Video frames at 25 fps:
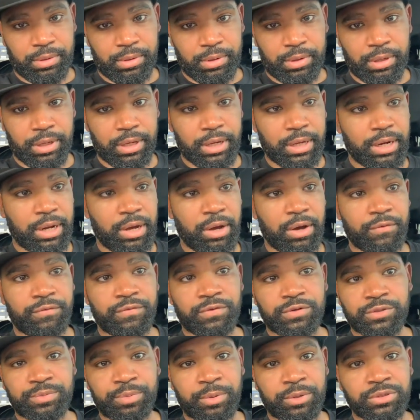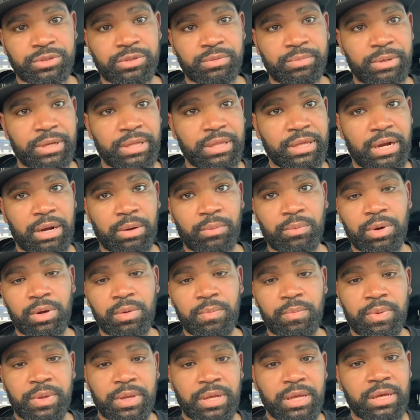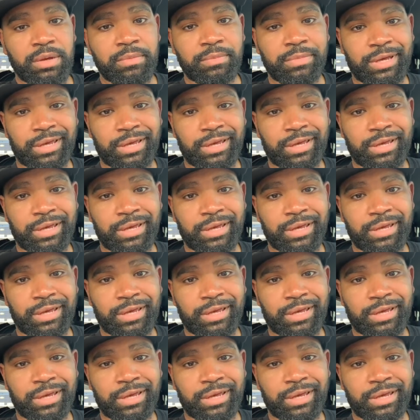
If you're supposed to be there at 1 p.m.,